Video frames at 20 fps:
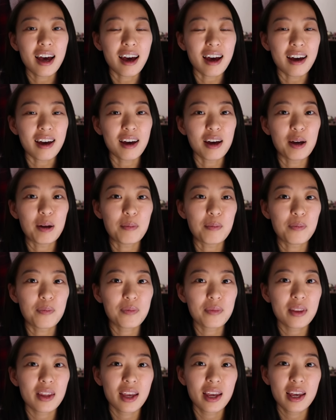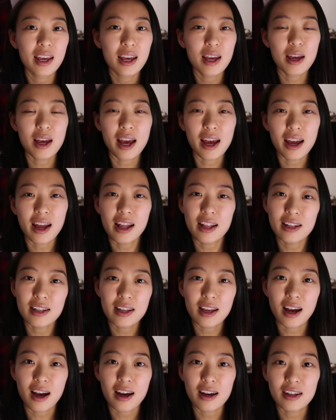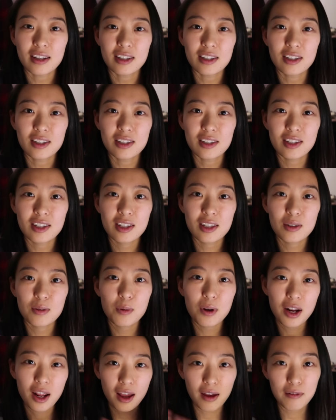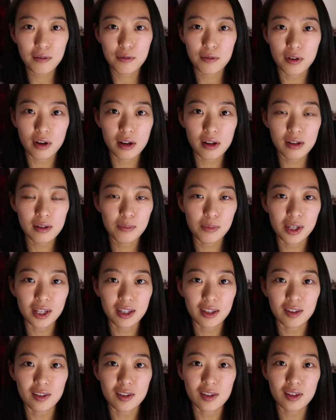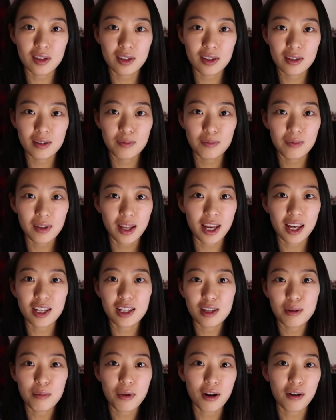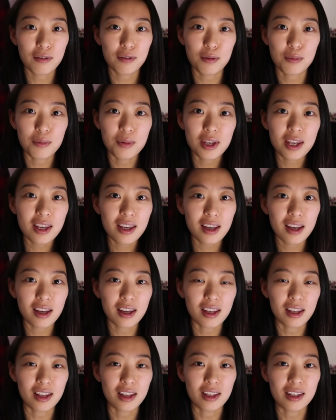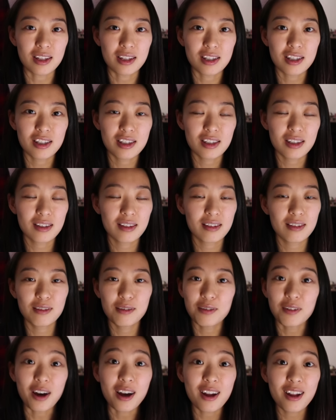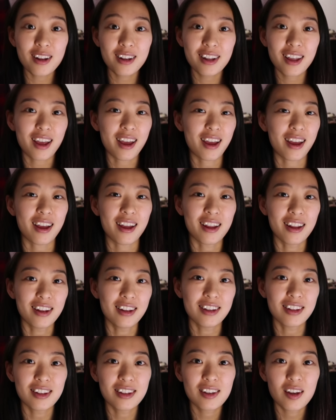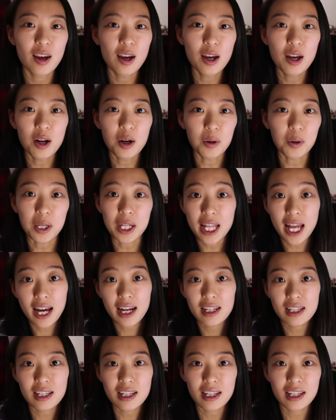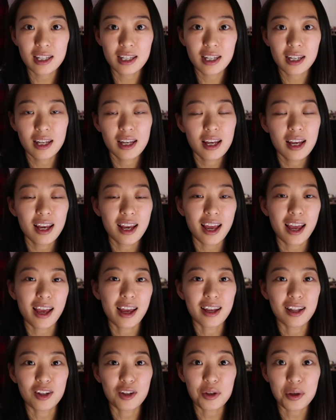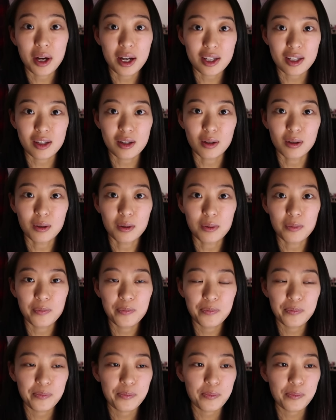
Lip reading: and I just want to have fun because ASMR for me is fun and relaxing, and you guys know